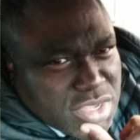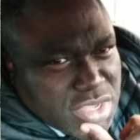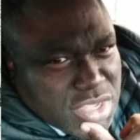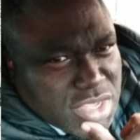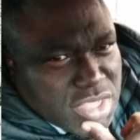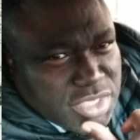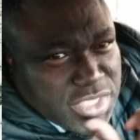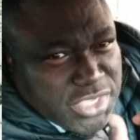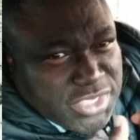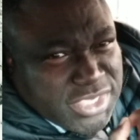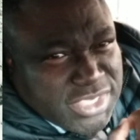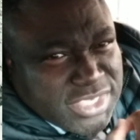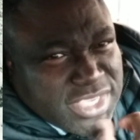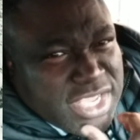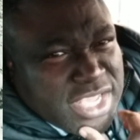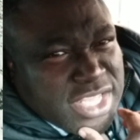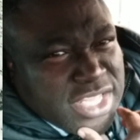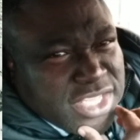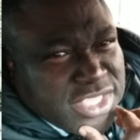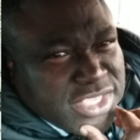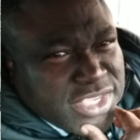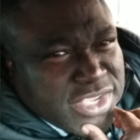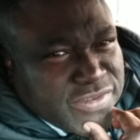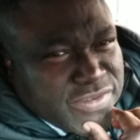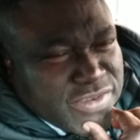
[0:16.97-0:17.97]
This is
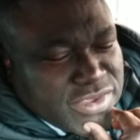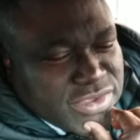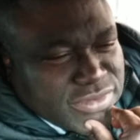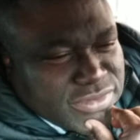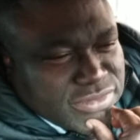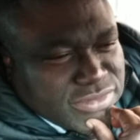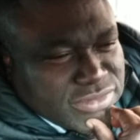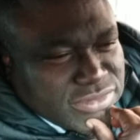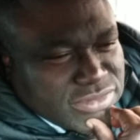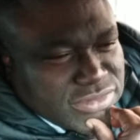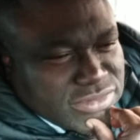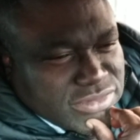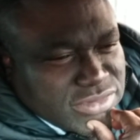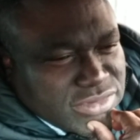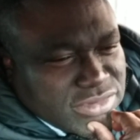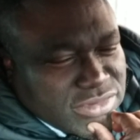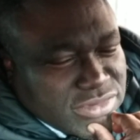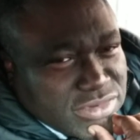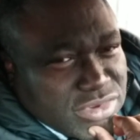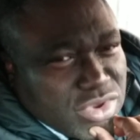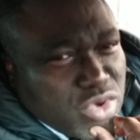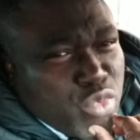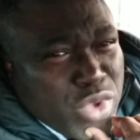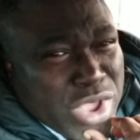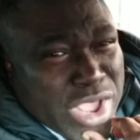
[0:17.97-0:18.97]
Ini TV.
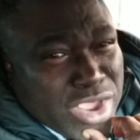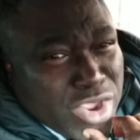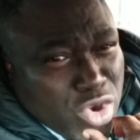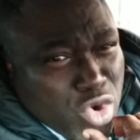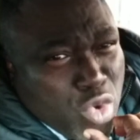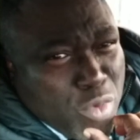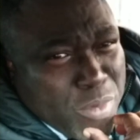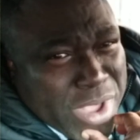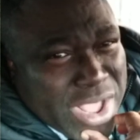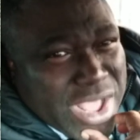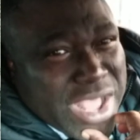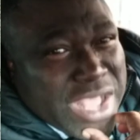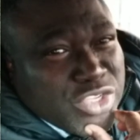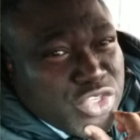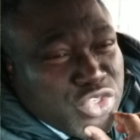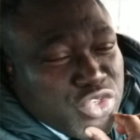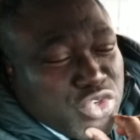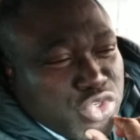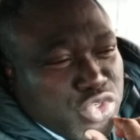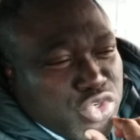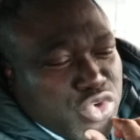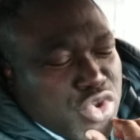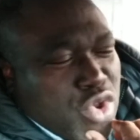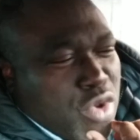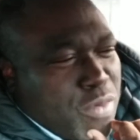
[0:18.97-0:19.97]
We are global and
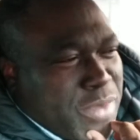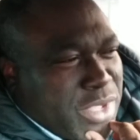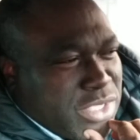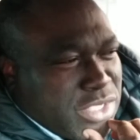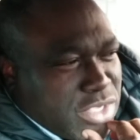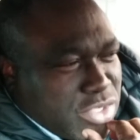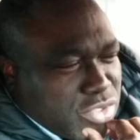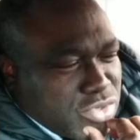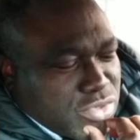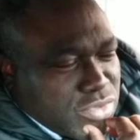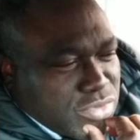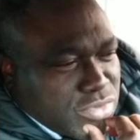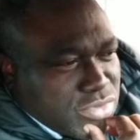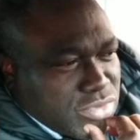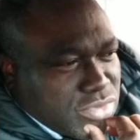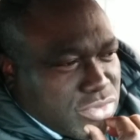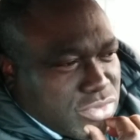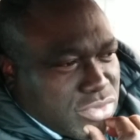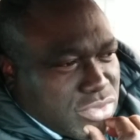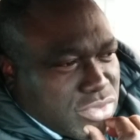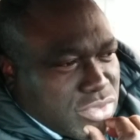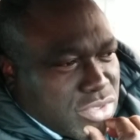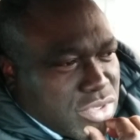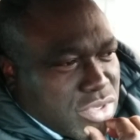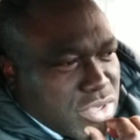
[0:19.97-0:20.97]
social commentator.
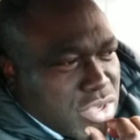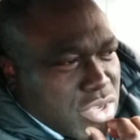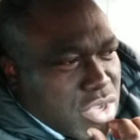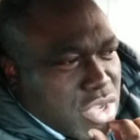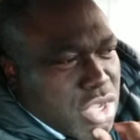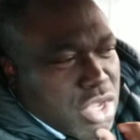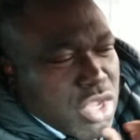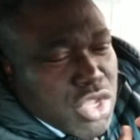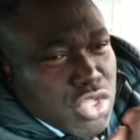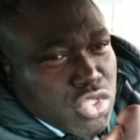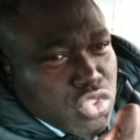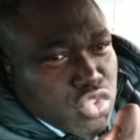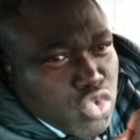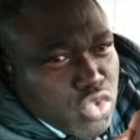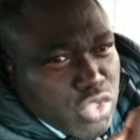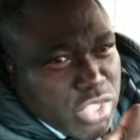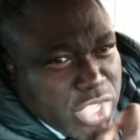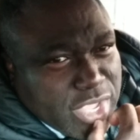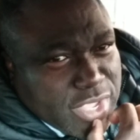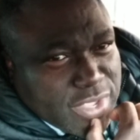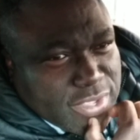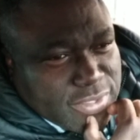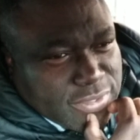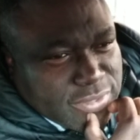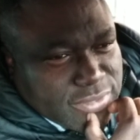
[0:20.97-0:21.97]

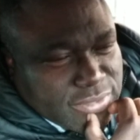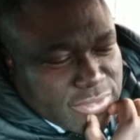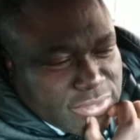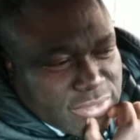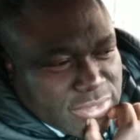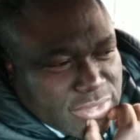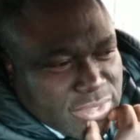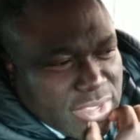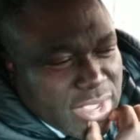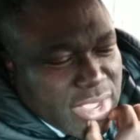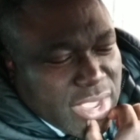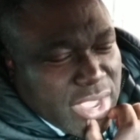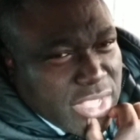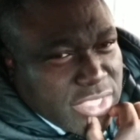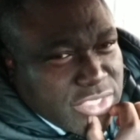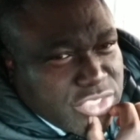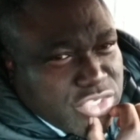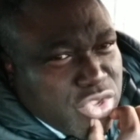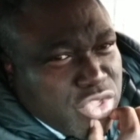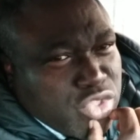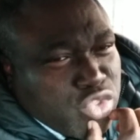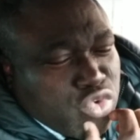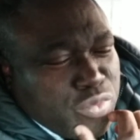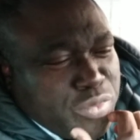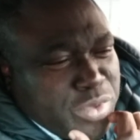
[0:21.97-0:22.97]
Today, it's
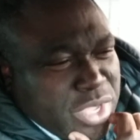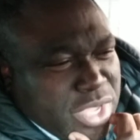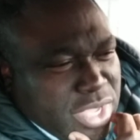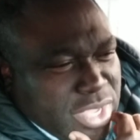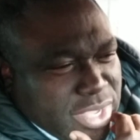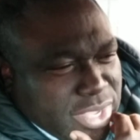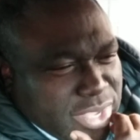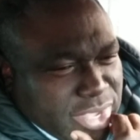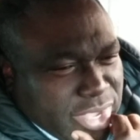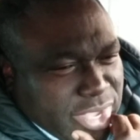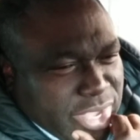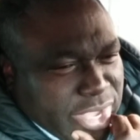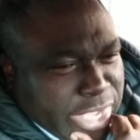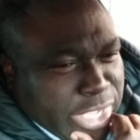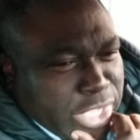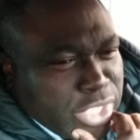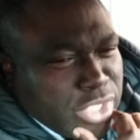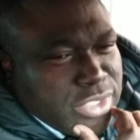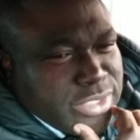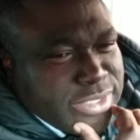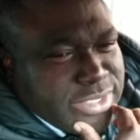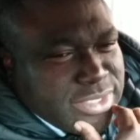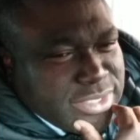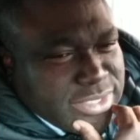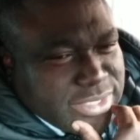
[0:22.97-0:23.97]
going to be a
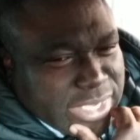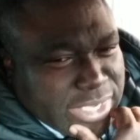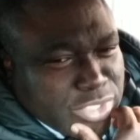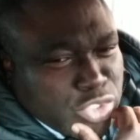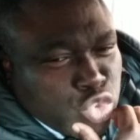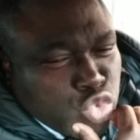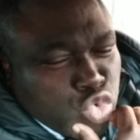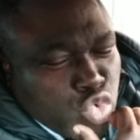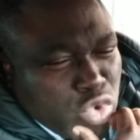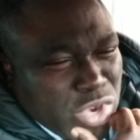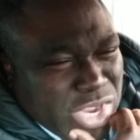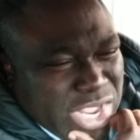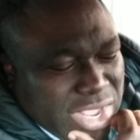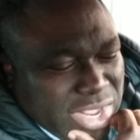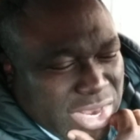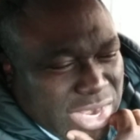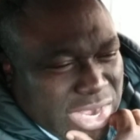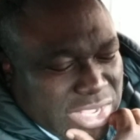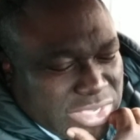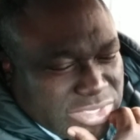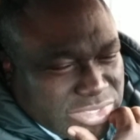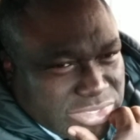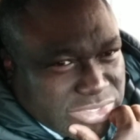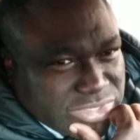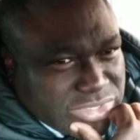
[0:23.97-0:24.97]
tertulia
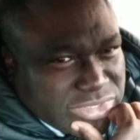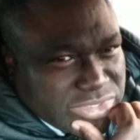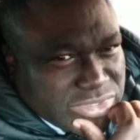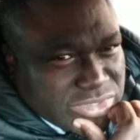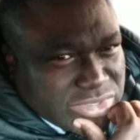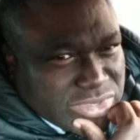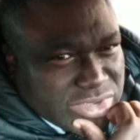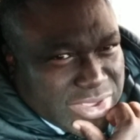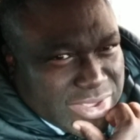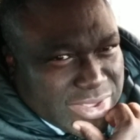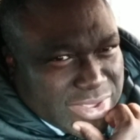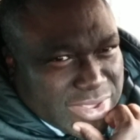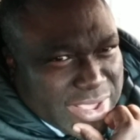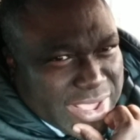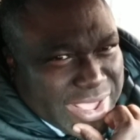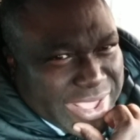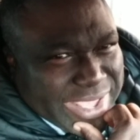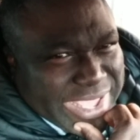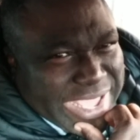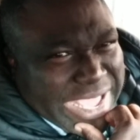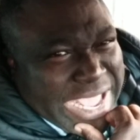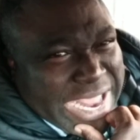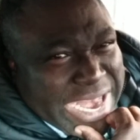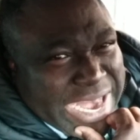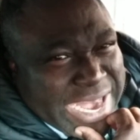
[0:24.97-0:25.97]
class,
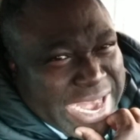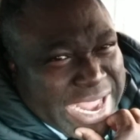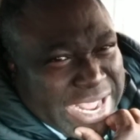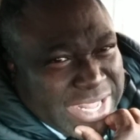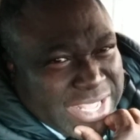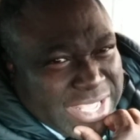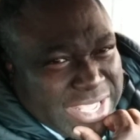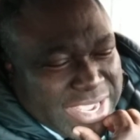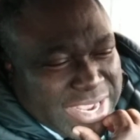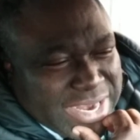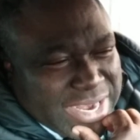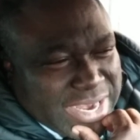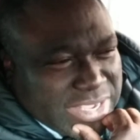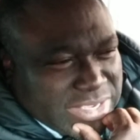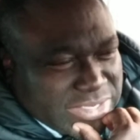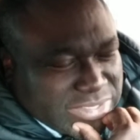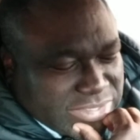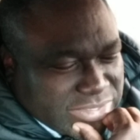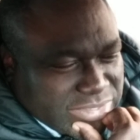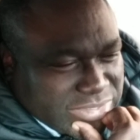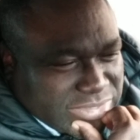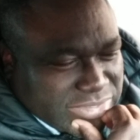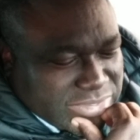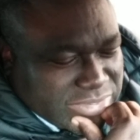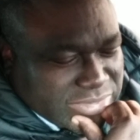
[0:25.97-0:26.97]
a learning
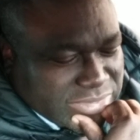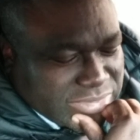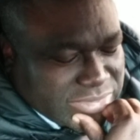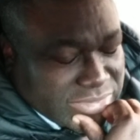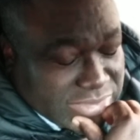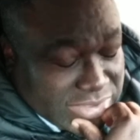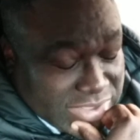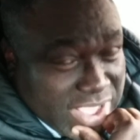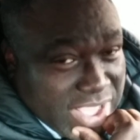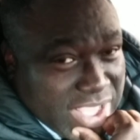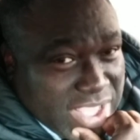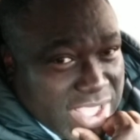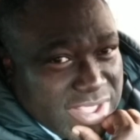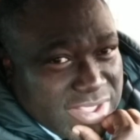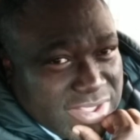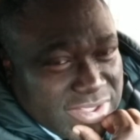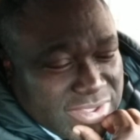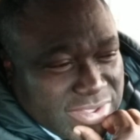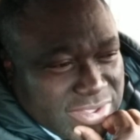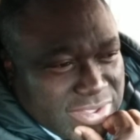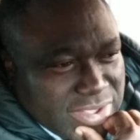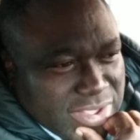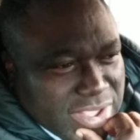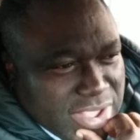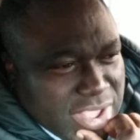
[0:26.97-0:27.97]
class. Yeah.
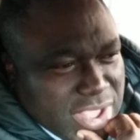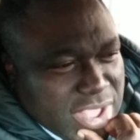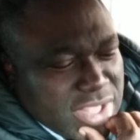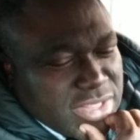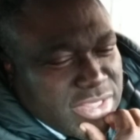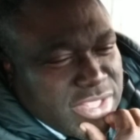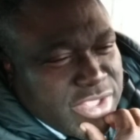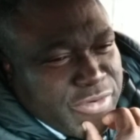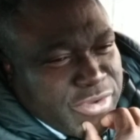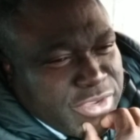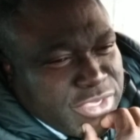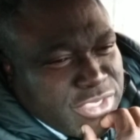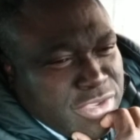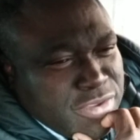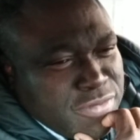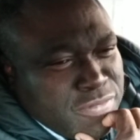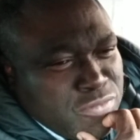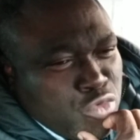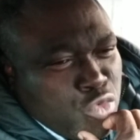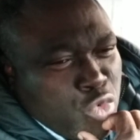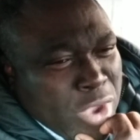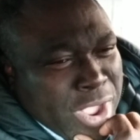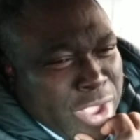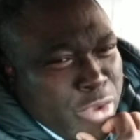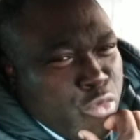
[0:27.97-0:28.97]
The reason
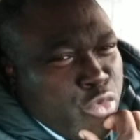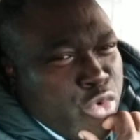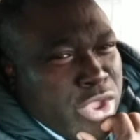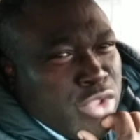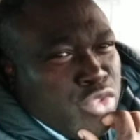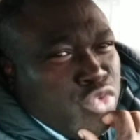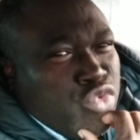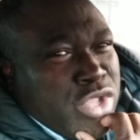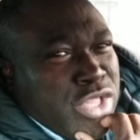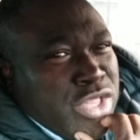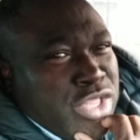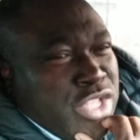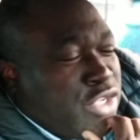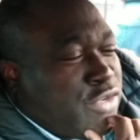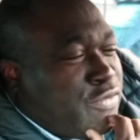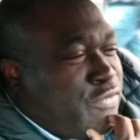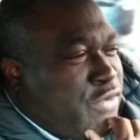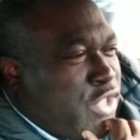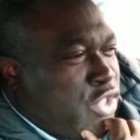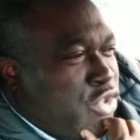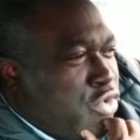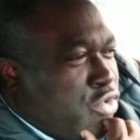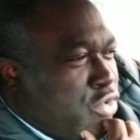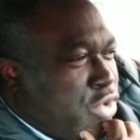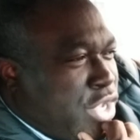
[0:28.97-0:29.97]
why we are doing this
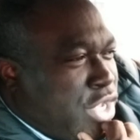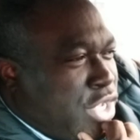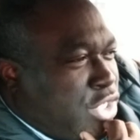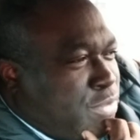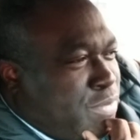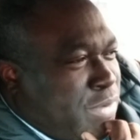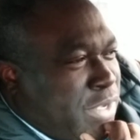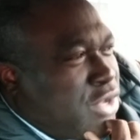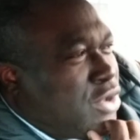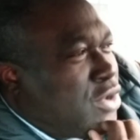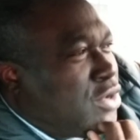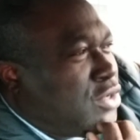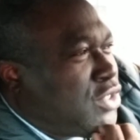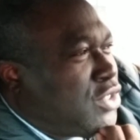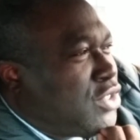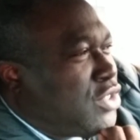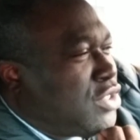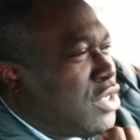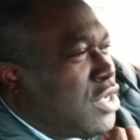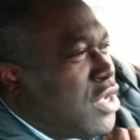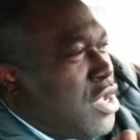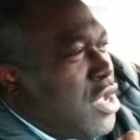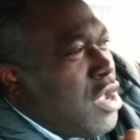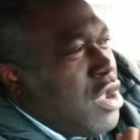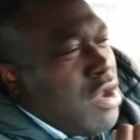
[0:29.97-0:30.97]
video is because
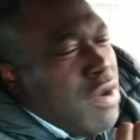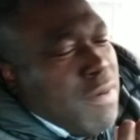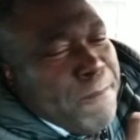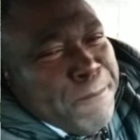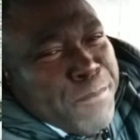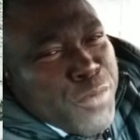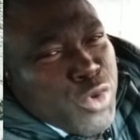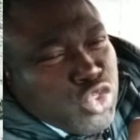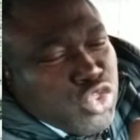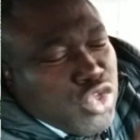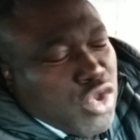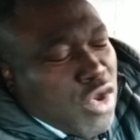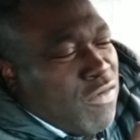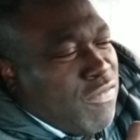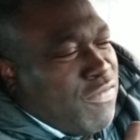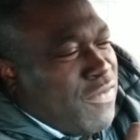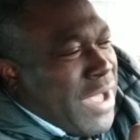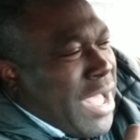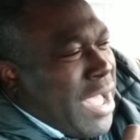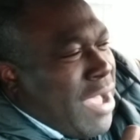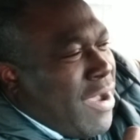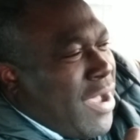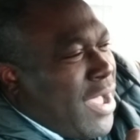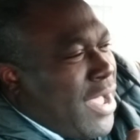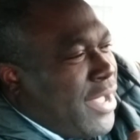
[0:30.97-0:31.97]
most of
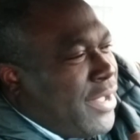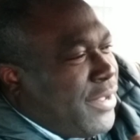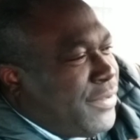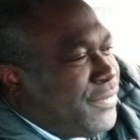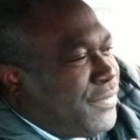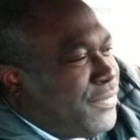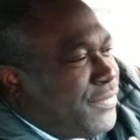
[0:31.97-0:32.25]
our